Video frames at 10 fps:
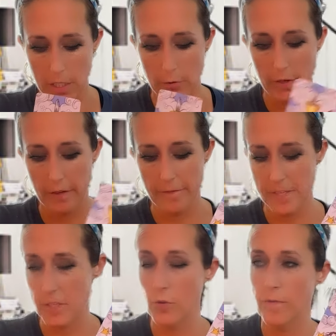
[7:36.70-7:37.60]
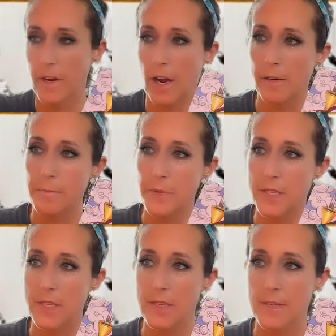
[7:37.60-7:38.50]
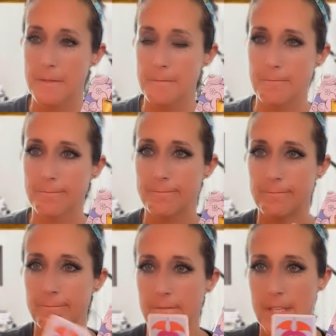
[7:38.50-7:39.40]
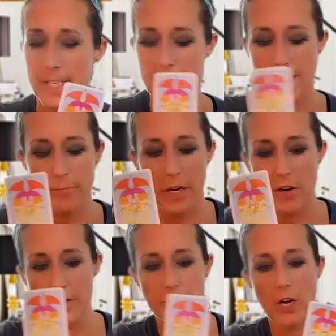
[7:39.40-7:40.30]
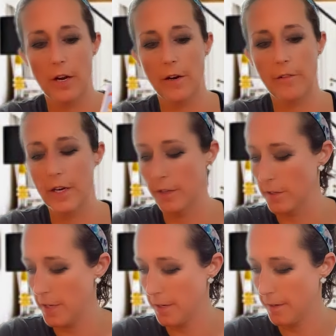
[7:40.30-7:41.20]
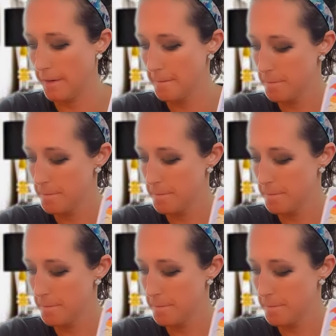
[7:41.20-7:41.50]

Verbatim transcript: We have the Two of Cups. This is marriage on our regular deck.